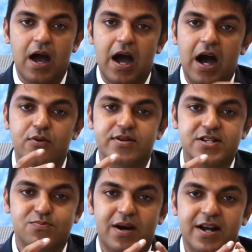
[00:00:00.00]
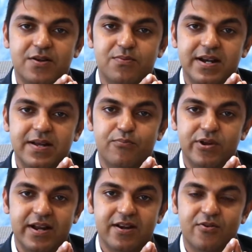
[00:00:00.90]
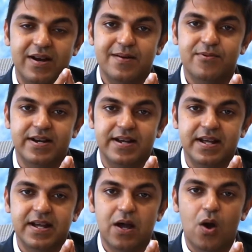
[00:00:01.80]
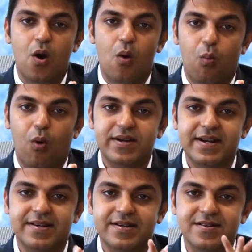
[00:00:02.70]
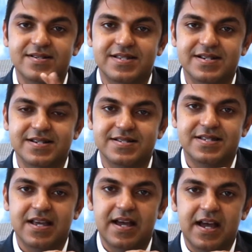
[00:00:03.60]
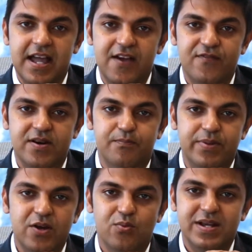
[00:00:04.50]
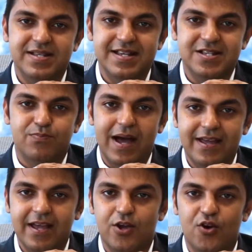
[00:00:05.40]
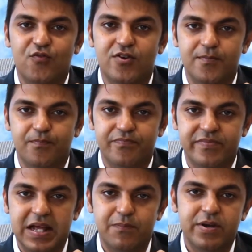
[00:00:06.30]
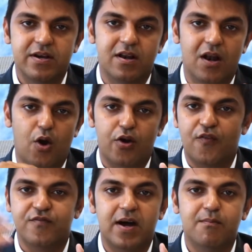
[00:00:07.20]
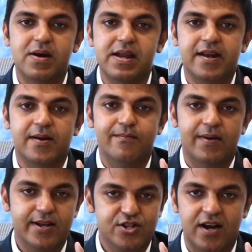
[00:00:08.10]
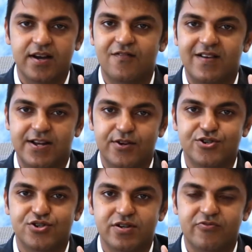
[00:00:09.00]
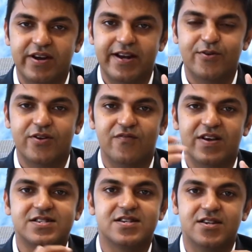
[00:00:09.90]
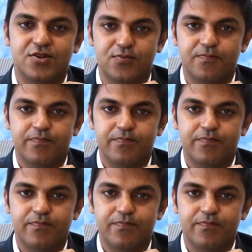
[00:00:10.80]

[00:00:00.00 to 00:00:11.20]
How does smart money bring in credibility? What it does is, if a big VC is backing your firm, there'll be a lot of dumb money at a much higher valuation ready to invest in you.